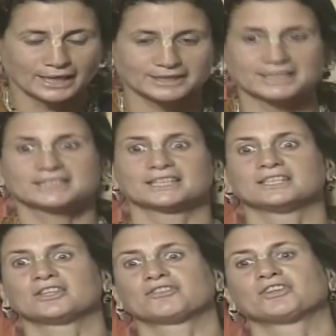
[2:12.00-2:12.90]
and then he said
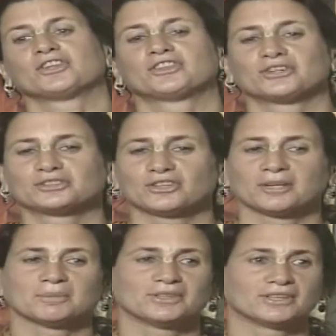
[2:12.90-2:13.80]
it for the third
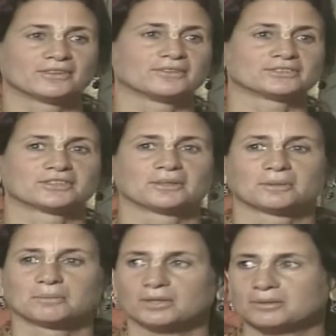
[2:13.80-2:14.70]
time. And then all of a
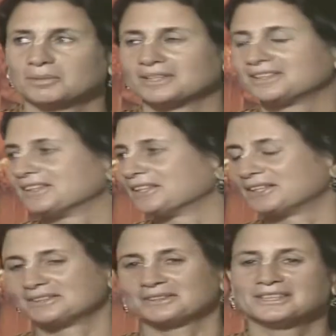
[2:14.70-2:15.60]
sudden, oh my
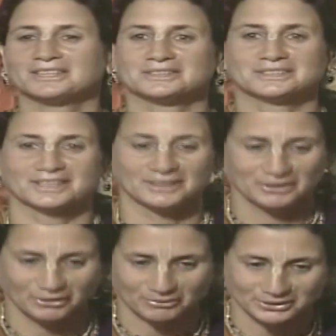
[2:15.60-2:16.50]
God, he's saying
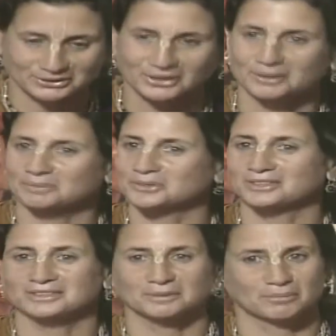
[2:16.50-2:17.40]
it three times
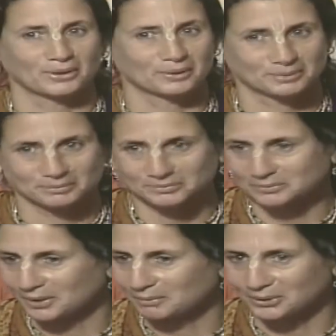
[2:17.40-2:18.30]
and there's a problem.
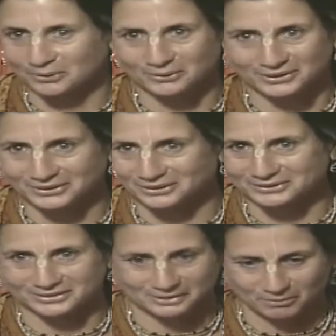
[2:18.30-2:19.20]
Prabhupada already
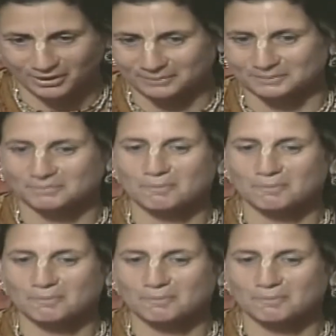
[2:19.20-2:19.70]
knows there's a problem.